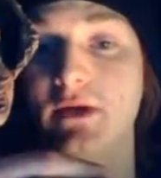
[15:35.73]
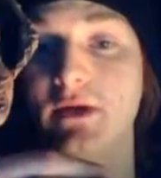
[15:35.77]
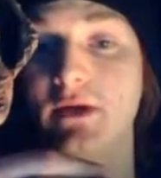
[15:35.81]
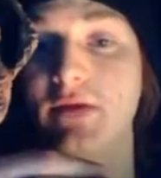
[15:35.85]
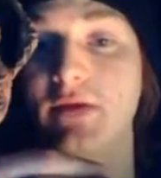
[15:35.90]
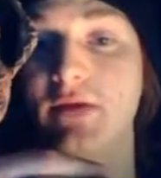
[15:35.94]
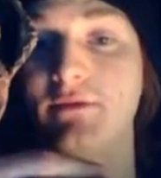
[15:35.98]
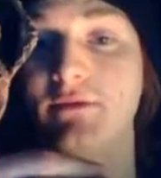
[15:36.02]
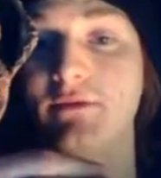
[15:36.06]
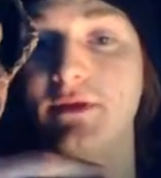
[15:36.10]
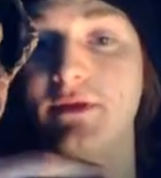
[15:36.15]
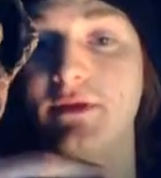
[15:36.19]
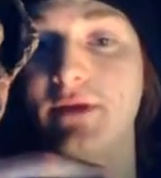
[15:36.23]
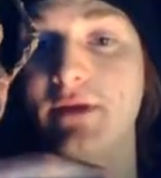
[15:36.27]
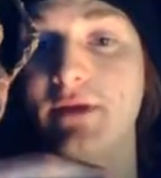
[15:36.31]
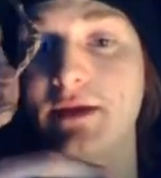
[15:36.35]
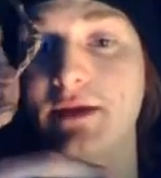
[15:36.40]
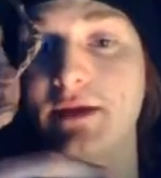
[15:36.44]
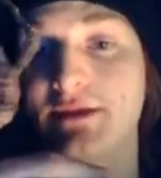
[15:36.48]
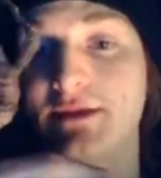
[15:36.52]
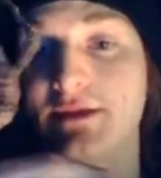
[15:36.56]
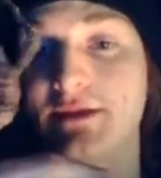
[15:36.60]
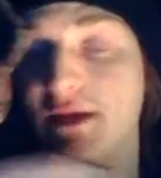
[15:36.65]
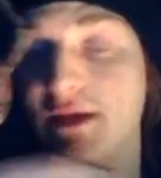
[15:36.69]
of
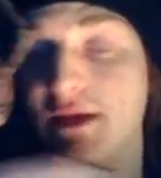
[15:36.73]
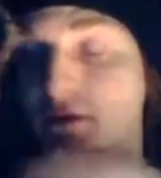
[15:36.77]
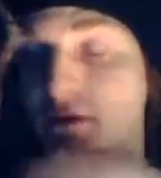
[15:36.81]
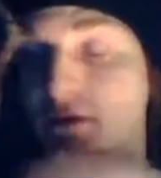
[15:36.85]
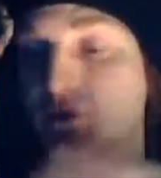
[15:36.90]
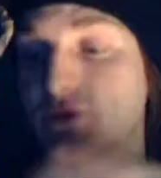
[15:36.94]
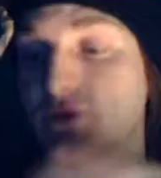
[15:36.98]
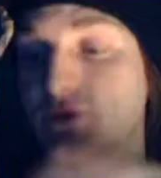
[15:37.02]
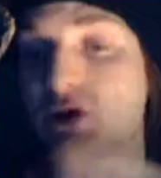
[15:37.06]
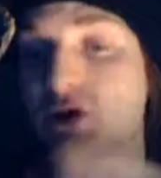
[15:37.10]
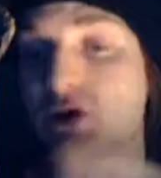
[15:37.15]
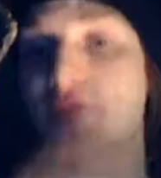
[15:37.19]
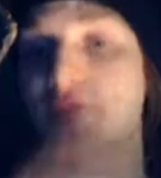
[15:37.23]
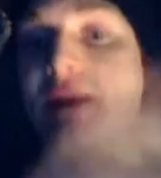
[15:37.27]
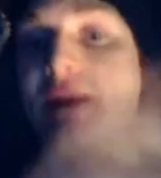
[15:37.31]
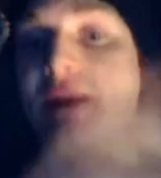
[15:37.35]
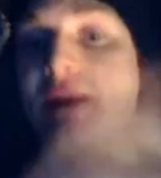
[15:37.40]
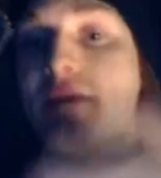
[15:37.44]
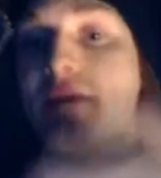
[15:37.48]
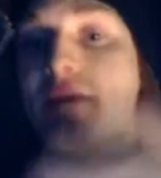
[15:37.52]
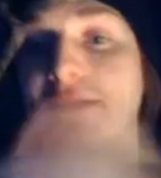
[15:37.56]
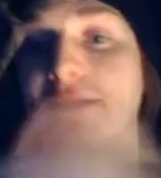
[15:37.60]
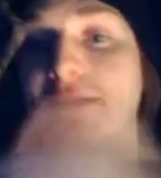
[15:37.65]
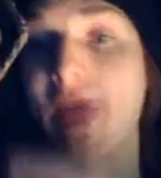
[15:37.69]
and cellular structure of
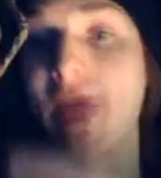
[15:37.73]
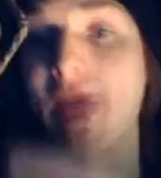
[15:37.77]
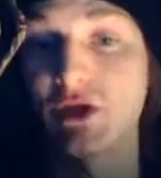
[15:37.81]
anything it